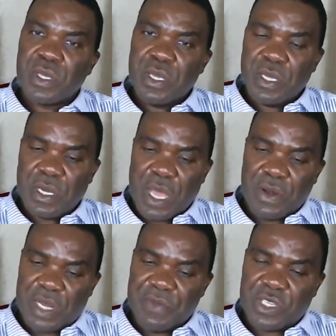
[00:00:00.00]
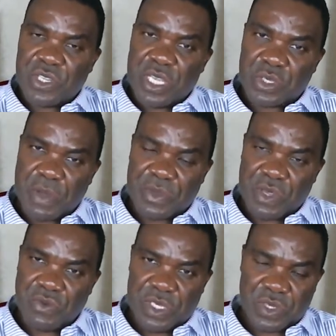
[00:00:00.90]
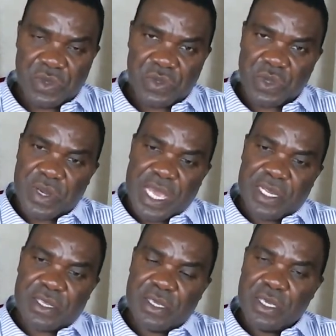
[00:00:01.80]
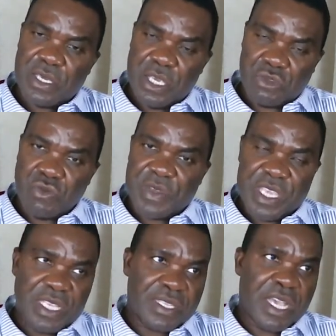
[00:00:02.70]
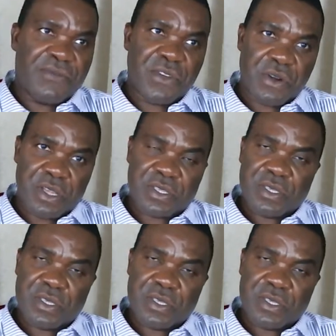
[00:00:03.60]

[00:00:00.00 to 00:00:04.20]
Now, let me share something with you so that it will be easier for us.